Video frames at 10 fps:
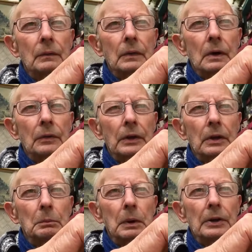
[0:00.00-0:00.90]
I think
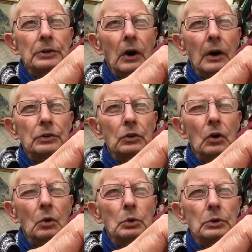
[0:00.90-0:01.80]
the place I
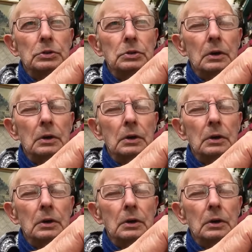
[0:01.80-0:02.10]
saw was